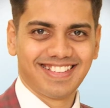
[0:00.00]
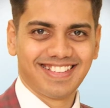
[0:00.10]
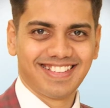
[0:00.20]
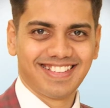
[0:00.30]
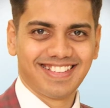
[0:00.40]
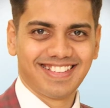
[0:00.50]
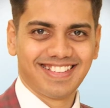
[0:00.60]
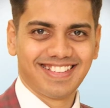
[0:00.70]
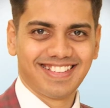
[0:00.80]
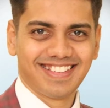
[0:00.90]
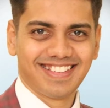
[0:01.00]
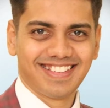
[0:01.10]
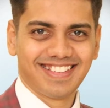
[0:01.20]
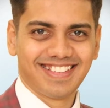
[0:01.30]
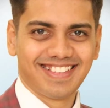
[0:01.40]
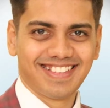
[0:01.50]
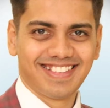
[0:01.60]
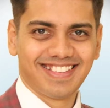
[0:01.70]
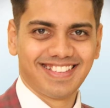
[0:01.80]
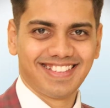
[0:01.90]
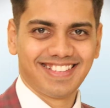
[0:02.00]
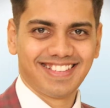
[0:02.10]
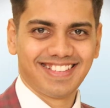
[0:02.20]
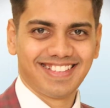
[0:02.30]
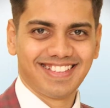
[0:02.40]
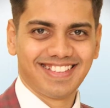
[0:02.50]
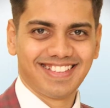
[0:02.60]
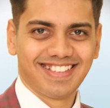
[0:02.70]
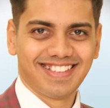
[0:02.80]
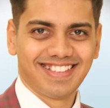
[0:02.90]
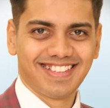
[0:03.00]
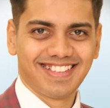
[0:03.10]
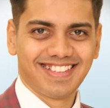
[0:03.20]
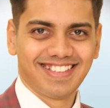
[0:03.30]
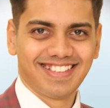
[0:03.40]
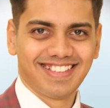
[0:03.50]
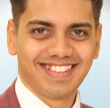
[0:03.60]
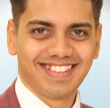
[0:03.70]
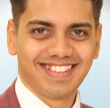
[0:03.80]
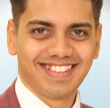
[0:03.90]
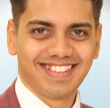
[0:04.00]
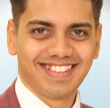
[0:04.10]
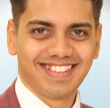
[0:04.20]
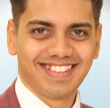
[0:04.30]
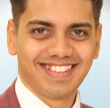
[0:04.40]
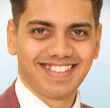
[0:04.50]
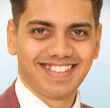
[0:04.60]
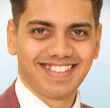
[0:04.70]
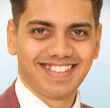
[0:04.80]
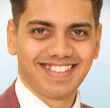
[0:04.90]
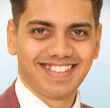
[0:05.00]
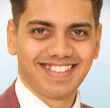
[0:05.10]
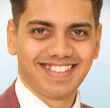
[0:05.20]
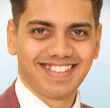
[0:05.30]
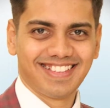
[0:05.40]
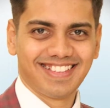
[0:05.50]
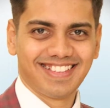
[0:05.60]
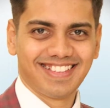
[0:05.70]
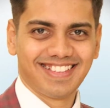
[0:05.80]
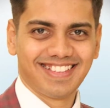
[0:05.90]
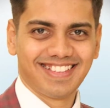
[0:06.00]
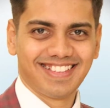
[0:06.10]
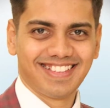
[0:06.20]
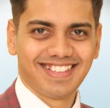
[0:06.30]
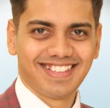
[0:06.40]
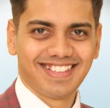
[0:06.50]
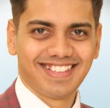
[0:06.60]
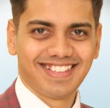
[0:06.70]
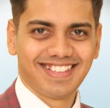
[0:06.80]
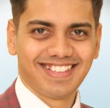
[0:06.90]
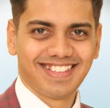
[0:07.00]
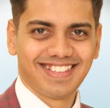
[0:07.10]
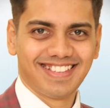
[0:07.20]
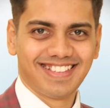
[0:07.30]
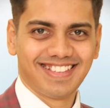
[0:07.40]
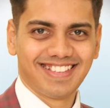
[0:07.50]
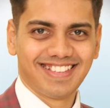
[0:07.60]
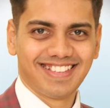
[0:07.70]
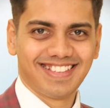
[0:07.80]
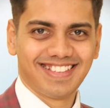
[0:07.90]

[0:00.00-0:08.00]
(no lip movement)